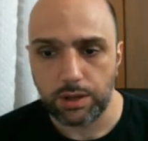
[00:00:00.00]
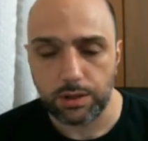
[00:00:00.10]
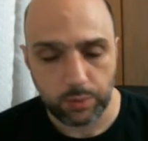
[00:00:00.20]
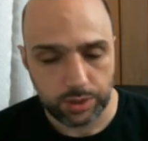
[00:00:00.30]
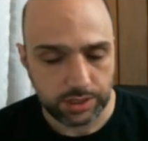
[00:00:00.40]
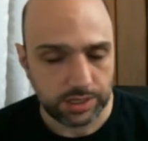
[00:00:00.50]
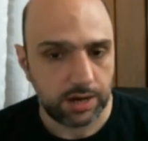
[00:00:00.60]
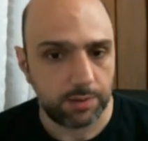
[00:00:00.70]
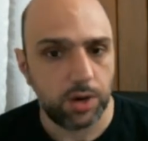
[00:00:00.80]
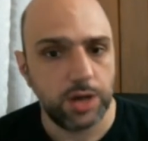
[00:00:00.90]
with his Get
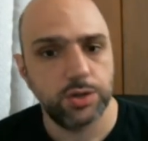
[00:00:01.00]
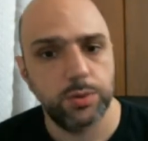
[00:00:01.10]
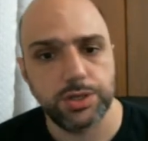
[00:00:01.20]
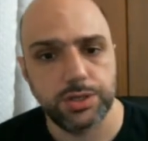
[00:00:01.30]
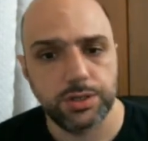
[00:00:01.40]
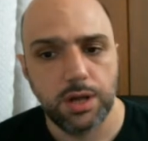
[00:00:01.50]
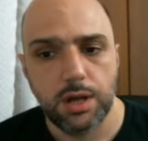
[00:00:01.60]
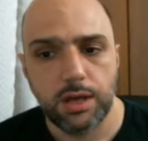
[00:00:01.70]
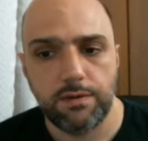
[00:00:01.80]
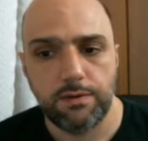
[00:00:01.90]
Him Ranger, which is
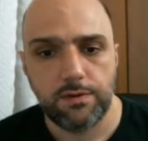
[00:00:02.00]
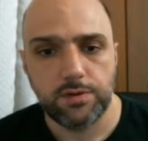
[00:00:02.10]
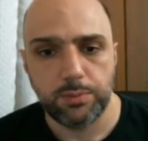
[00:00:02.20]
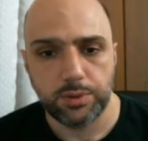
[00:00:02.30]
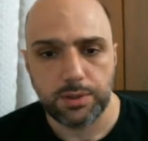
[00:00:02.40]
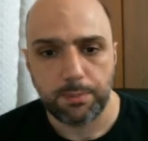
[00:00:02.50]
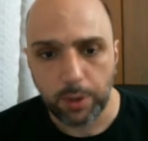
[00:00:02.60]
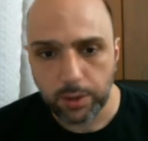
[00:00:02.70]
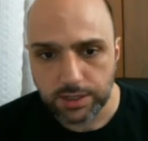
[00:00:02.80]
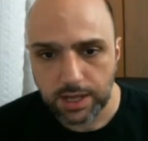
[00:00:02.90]
giving 15%
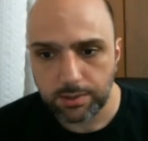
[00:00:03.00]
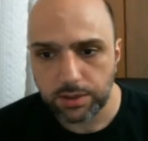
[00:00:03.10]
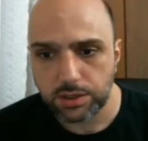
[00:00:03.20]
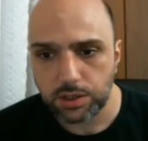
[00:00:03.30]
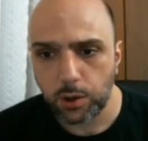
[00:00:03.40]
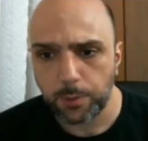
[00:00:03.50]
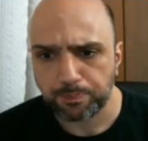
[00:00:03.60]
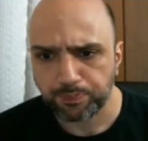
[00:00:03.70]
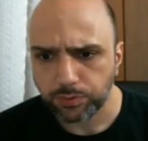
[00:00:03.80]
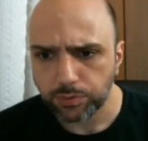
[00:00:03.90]
bonus damage. So
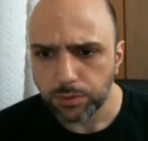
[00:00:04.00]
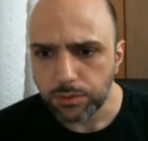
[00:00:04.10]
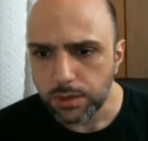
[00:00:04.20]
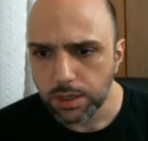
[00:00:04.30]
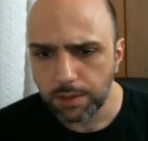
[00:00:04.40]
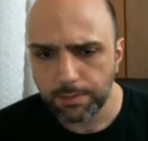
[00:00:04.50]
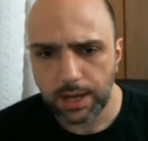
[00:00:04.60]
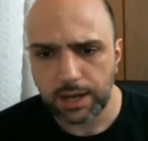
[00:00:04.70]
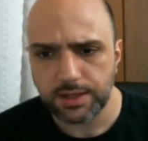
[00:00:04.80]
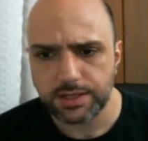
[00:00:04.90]

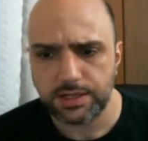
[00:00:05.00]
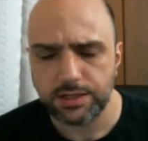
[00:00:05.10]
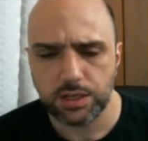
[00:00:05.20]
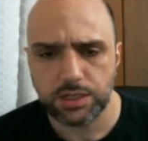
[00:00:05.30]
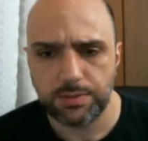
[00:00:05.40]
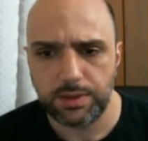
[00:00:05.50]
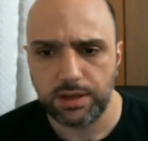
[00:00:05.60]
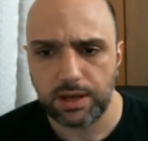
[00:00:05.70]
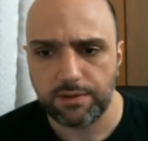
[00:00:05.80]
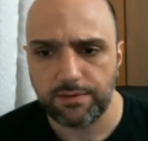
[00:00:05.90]
combining this, he looks to be
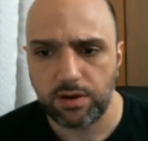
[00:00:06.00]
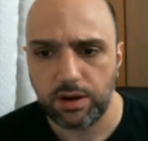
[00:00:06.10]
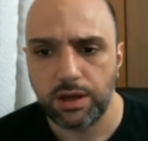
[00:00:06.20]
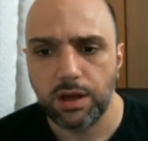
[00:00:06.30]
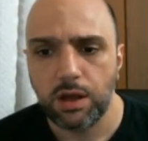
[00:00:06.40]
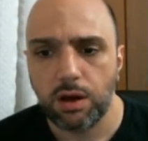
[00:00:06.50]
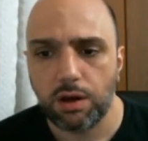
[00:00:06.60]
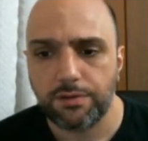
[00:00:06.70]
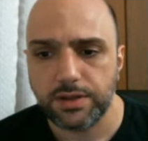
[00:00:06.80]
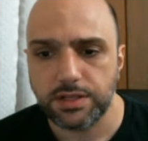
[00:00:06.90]
like a very
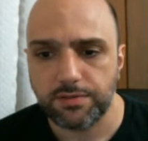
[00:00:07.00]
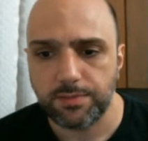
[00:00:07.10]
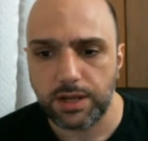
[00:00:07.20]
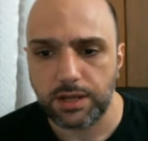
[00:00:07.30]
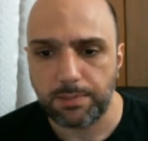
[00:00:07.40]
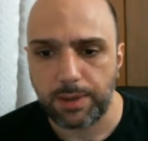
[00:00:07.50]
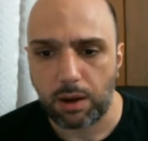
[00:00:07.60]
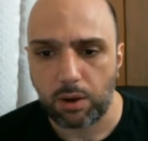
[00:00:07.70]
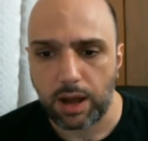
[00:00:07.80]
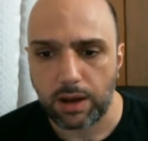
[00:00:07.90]
offensive-minded
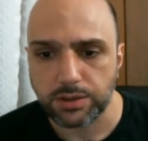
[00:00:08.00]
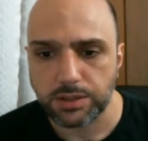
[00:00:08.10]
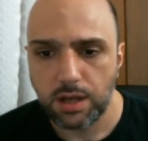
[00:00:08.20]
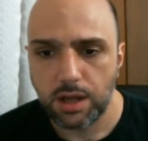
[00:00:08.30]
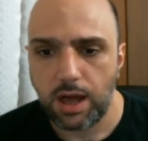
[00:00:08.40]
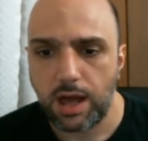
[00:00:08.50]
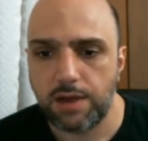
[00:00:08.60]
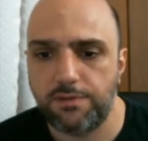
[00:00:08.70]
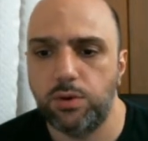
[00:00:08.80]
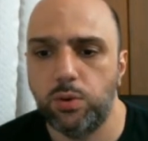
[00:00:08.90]
powerhouse. And
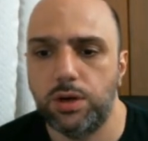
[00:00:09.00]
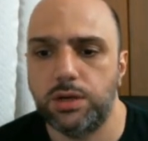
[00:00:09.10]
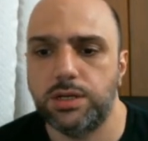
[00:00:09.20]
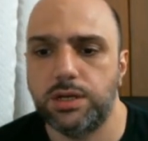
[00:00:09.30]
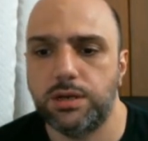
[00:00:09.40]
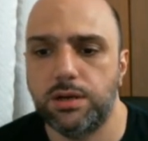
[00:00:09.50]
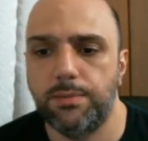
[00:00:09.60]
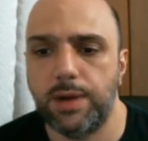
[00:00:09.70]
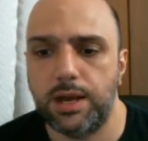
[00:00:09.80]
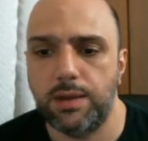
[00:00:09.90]
if you were to
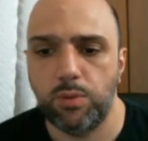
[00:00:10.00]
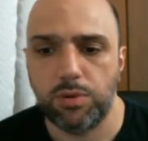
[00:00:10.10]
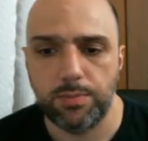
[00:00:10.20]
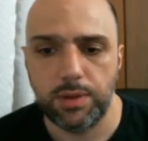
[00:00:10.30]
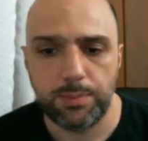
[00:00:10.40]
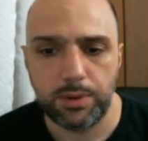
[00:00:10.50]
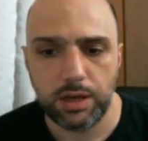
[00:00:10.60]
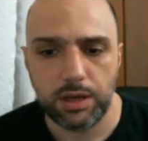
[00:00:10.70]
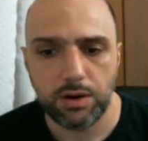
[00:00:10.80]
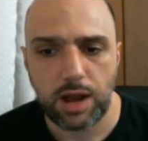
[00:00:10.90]
combine him with
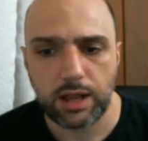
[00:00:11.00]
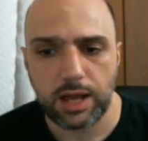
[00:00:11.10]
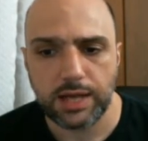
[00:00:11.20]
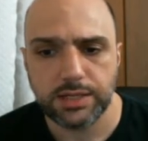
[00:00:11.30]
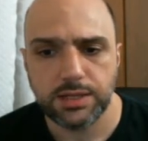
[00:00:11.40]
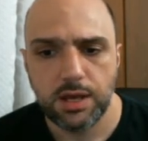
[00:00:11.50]
Manipulator allies,